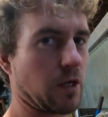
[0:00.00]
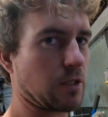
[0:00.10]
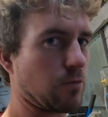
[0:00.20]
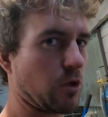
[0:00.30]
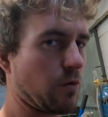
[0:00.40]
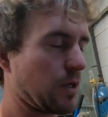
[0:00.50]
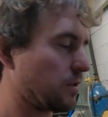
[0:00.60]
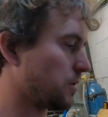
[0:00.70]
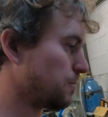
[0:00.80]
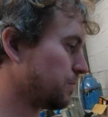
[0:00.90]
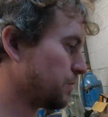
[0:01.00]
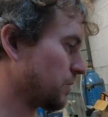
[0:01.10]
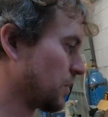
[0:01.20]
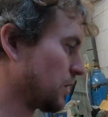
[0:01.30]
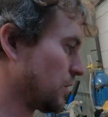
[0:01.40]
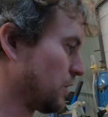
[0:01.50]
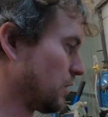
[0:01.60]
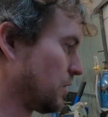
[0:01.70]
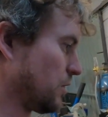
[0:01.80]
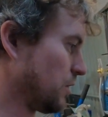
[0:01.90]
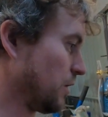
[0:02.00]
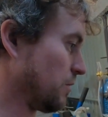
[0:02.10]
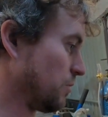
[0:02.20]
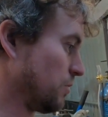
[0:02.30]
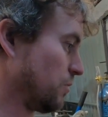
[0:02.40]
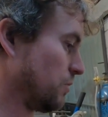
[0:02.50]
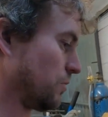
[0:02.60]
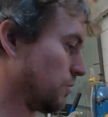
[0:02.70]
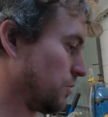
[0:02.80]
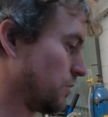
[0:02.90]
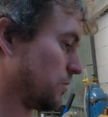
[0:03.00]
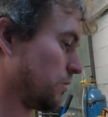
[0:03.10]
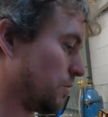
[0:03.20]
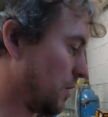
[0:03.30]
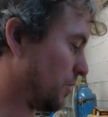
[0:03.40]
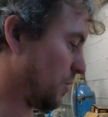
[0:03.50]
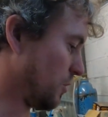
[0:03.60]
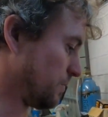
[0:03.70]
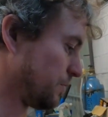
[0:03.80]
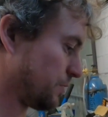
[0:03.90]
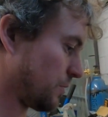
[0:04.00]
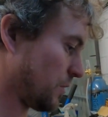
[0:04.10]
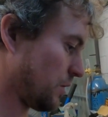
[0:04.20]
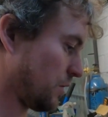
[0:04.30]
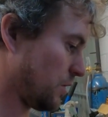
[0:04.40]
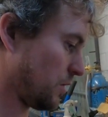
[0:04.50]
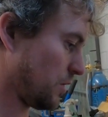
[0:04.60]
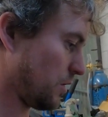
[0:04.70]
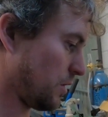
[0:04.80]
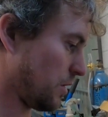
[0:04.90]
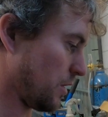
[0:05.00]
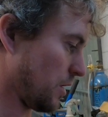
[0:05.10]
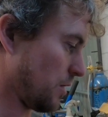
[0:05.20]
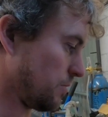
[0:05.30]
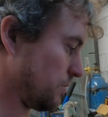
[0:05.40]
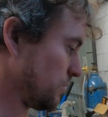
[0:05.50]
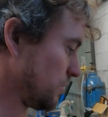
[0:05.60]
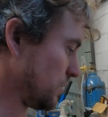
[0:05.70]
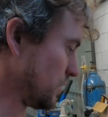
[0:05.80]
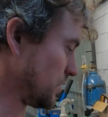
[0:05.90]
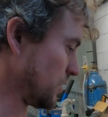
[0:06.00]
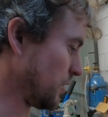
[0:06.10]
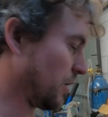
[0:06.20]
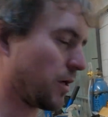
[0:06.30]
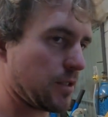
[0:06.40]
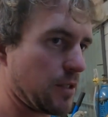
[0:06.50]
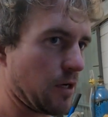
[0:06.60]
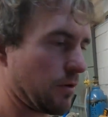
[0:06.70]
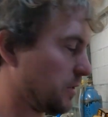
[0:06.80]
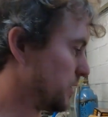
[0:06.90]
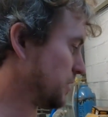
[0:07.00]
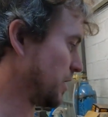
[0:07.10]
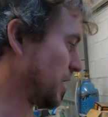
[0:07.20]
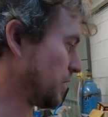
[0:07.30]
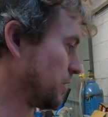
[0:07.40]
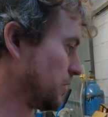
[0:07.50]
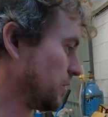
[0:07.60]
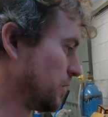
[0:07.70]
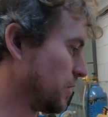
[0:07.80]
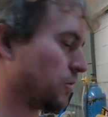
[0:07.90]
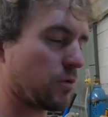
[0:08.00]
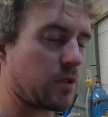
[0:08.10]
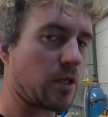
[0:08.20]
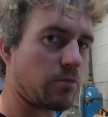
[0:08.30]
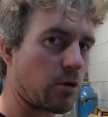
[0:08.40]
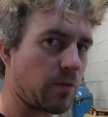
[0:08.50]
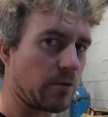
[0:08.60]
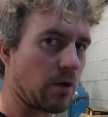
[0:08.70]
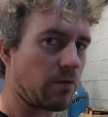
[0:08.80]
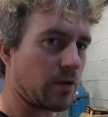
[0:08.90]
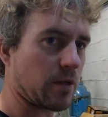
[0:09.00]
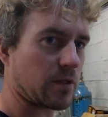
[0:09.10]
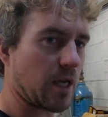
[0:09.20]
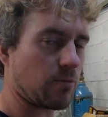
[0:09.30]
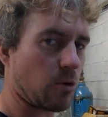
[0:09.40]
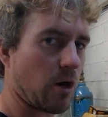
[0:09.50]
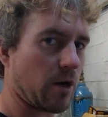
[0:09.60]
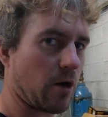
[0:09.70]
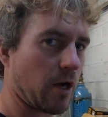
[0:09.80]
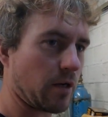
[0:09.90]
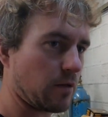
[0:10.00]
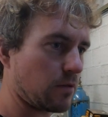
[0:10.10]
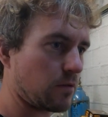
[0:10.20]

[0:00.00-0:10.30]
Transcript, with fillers: and cut some new ones and we'll weld them on. Um, so the idea is is that it'll sit probably roughly the same ride height